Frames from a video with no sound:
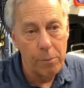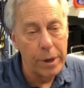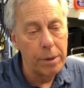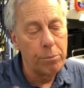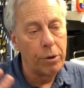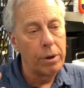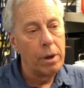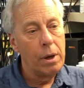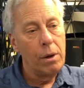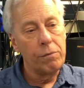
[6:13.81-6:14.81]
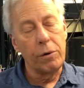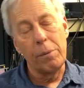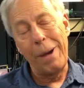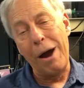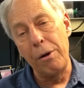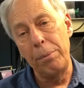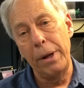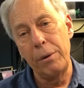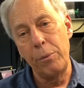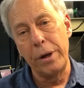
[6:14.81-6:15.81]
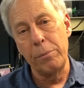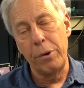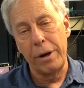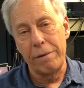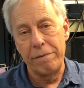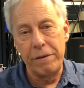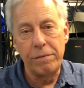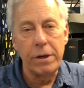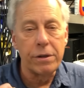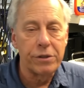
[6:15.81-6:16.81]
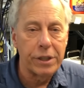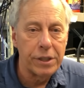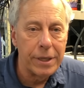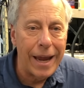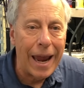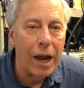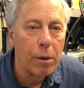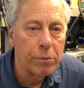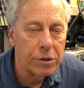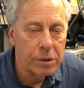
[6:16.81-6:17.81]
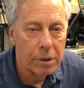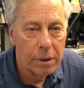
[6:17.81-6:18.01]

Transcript: We can put, for a power plant, we can put up 50 to 60 amps,